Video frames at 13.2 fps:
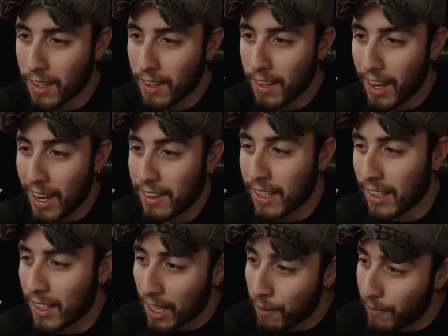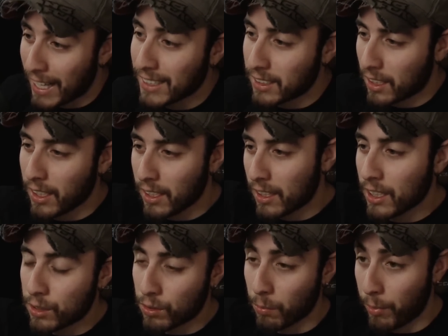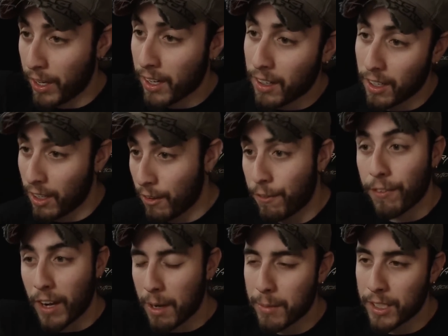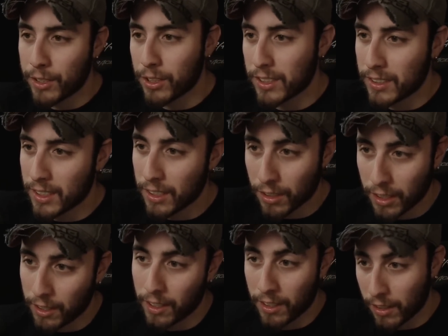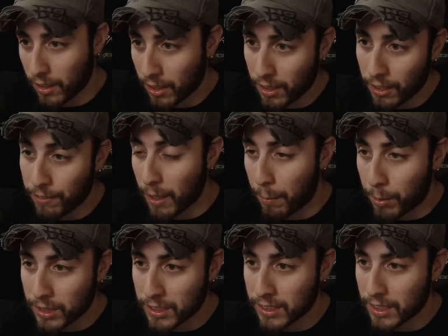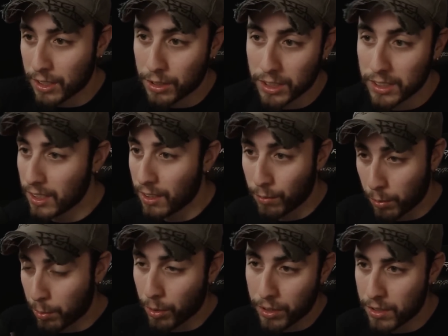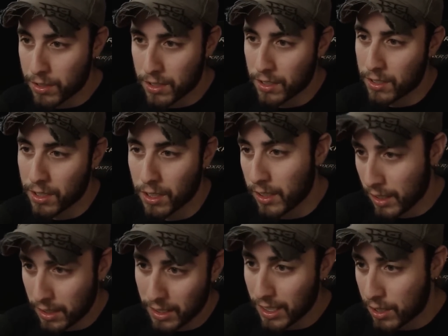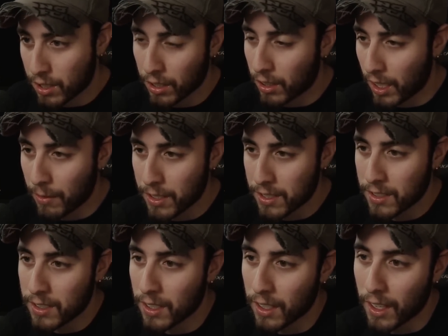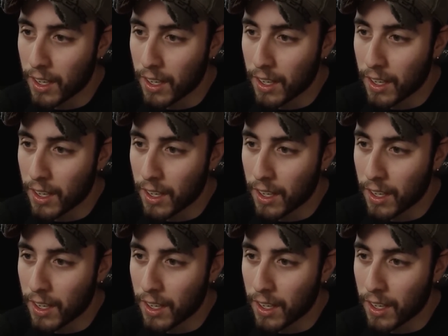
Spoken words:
and then kind of escalate things from there if I'm interested or if that person's interested, if we're both interested in each other, obviously.